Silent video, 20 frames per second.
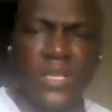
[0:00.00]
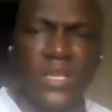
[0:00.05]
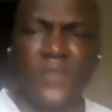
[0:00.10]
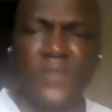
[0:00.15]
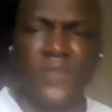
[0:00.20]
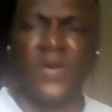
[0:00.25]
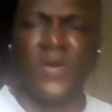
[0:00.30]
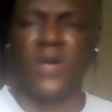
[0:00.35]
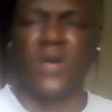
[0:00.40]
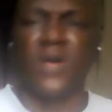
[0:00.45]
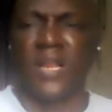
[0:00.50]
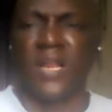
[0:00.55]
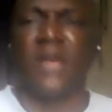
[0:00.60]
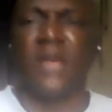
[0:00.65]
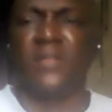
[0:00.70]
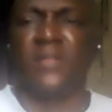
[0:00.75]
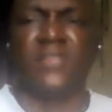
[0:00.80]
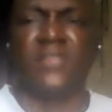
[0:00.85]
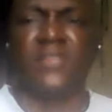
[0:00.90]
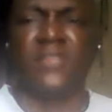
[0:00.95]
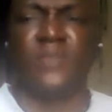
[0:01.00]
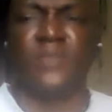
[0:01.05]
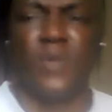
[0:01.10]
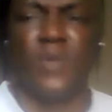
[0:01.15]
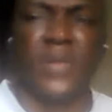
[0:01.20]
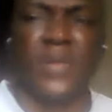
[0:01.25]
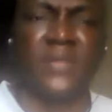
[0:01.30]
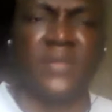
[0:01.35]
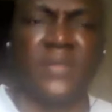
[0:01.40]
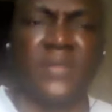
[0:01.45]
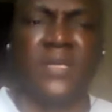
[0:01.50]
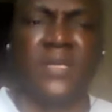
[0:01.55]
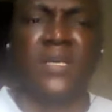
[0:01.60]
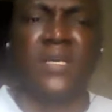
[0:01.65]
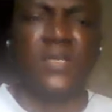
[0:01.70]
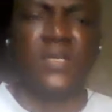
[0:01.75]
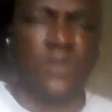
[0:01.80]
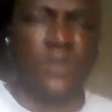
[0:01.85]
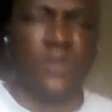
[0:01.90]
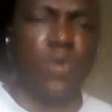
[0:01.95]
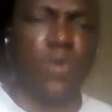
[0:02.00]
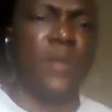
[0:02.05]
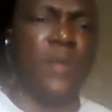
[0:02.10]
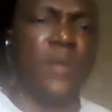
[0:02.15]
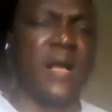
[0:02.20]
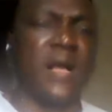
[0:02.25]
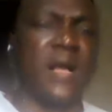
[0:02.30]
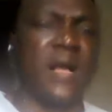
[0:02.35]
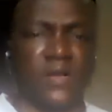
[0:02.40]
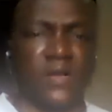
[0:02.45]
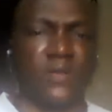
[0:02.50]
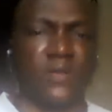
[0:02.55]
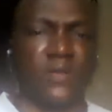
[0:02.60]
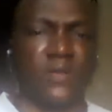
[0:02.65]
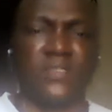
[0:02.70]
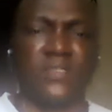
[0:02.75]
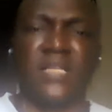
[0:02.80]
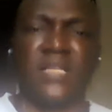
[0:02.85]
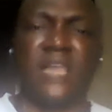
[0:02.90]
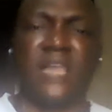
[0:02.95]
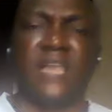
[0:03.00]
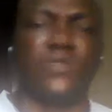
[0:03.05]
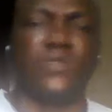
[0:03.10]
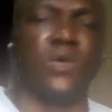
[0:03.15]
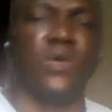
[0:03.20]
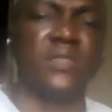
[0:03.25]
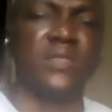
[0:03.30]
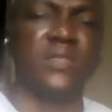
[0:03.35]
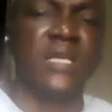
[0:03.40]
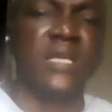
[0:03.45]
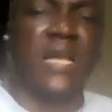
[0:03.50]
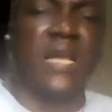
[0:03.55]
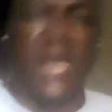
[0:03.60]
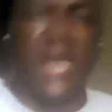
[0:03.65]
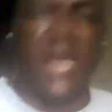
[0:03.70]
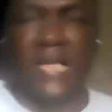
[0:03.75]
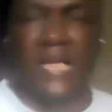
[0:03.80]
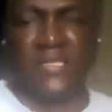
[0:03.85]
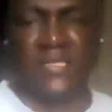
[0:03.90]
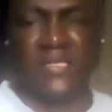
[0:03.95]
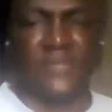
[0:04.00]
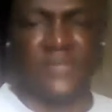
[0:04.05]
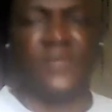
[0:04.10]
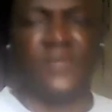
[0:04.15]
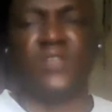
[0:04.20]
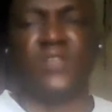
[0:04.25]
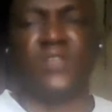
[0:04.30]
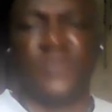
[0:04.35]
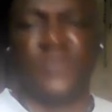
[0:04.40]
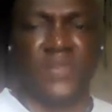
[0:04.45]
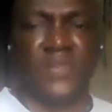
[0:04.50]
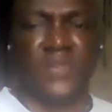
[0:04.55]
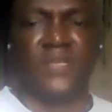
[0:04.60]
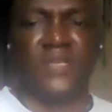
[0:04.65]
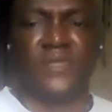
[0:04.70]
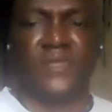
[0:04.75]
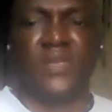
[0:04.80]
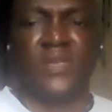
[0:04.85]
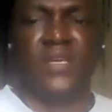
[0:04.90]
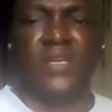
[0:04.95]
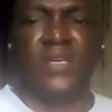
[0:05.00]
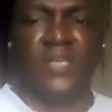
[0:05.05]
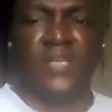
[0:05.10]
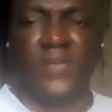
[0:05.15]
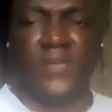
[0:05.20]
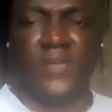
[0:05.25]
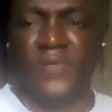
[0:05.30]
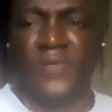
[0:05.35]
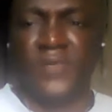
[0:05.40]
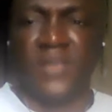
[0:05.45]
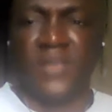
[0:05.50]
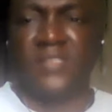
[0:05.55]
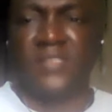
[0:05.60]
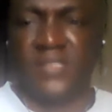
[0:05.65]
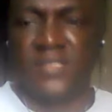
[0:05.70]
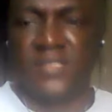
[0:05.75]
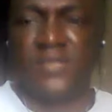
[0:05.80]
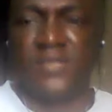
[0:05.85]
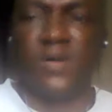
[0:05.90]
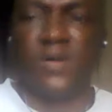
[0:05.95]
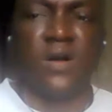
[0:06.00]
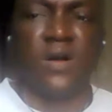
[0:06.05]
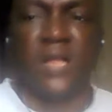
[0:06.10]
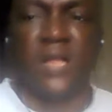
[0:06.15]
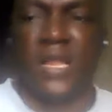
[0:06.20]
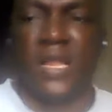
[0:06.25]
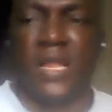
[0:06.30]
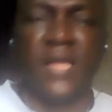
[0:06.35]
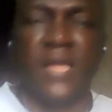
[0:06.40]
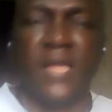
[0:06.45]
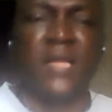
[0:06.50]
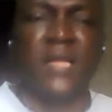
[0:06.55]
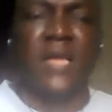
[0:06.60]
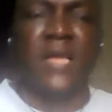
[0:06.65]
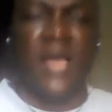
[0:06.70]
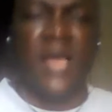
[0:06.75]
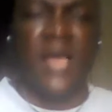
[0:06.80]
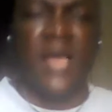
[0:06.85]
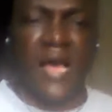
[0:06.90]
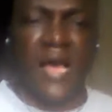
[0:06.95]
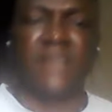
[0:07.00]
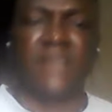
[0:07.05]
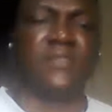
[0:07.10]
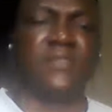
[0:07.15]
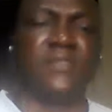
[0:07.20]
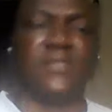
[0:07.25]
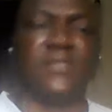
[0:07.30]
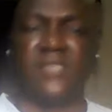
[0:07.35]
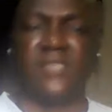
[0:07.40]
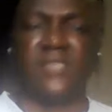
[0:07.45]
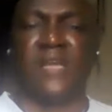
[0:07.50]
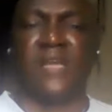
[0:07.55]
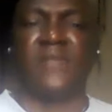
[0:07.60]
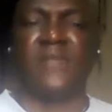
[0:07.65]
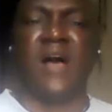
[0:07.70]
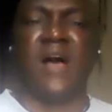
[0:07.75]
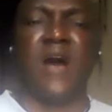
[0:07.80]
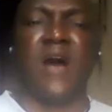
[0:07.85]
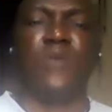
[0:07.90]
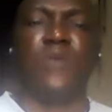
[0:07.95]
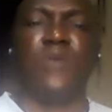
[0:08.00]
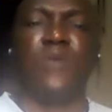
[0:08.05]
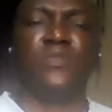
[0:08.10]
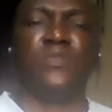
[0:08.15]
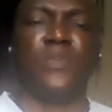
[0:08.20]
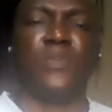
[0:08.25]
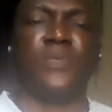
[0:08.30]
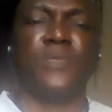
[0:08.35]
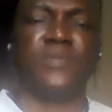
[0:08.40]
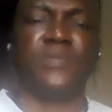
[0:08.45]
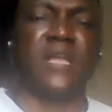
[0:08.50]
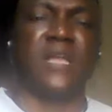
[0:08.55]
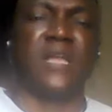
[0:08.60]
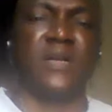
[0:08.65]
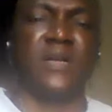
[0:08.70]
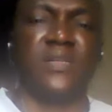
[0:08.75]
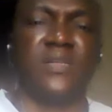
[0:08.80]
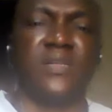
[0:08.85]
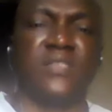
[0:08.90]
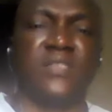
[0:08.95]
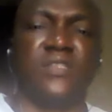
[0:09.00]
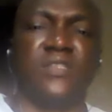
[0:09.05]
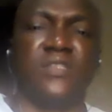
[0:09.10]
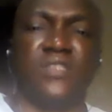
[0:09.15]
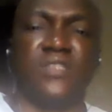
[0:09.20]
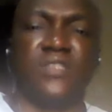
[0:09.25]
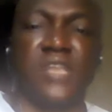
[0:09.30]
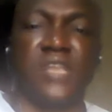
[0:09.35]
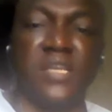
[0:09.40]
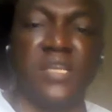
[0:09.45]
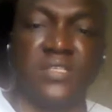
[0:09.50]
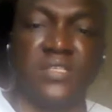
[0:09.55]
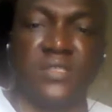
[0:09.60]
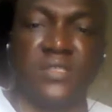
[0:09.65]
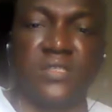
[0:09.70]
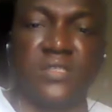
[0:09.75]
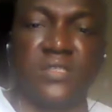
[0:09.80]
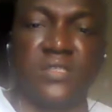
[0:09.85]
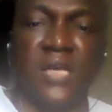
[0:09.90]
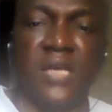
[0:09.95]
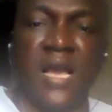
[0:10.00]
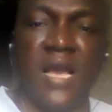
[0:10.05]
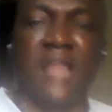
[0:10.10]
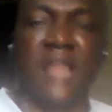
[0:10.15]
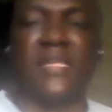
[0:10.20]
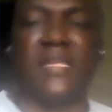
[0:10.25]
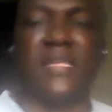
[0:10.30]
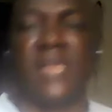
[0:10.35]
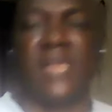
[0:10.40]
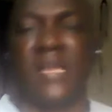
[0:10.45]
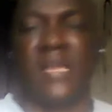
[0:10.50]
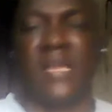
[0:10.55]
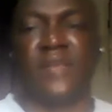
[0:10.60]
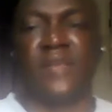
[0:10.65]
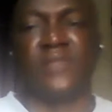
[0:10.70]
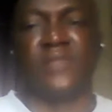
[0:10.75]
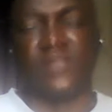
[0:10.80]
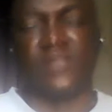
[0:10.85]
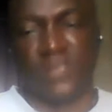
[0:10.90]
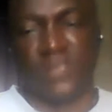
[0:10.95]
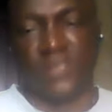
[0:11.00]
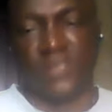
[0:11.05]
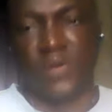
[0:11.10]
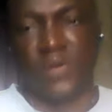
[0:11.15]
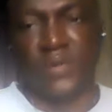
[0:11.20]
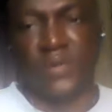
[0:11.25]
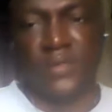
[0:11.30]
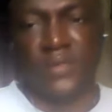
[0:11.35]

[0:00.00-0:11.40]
If you're unclear on this moment, go back and consider his one and his false belief. If you're still unclear, ask yourself how your protagonist is changed at the end of the story.